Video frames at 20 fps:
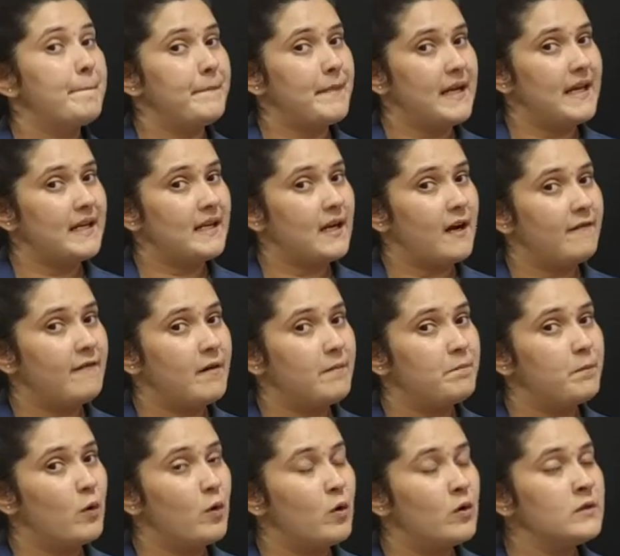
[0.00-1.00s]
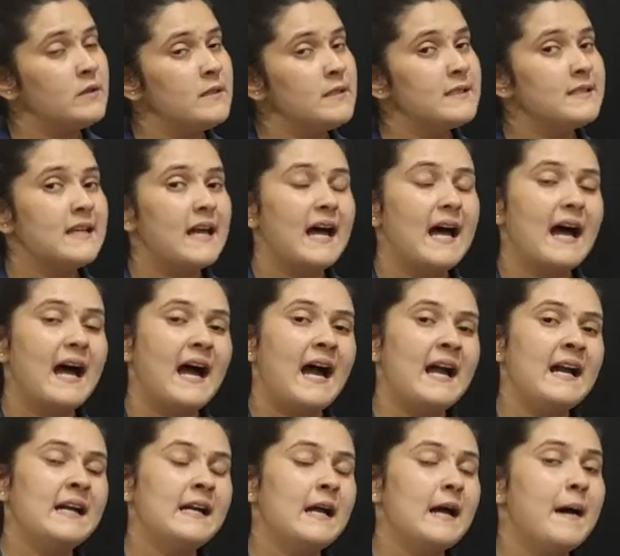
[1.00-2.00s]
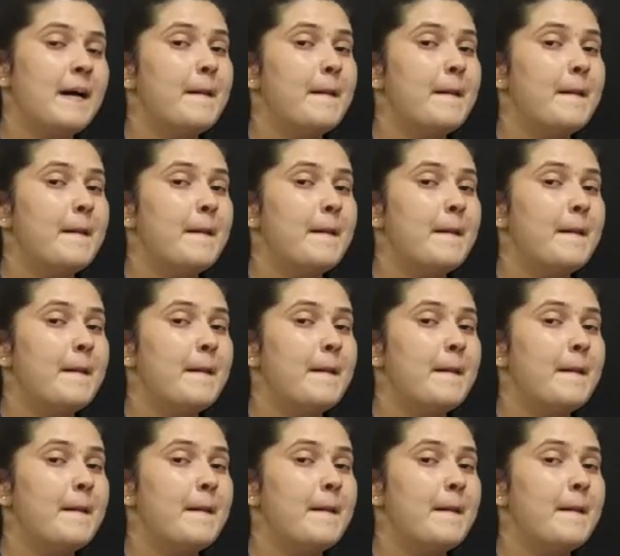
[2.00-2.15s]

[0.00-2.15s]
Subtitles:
make our bones and